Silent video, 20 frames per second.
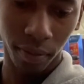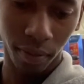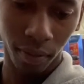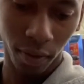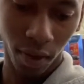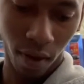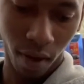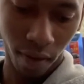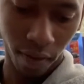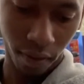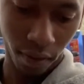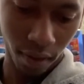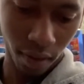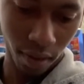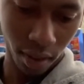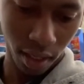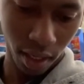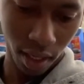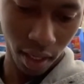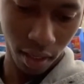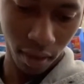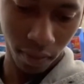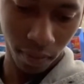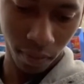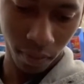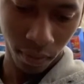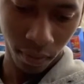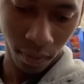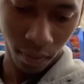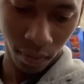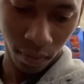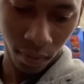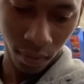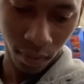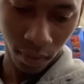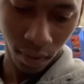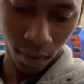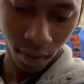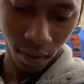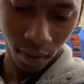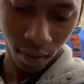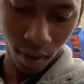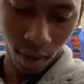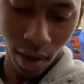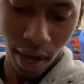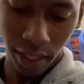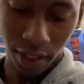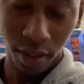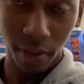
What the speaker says: cover. Okay. No, I should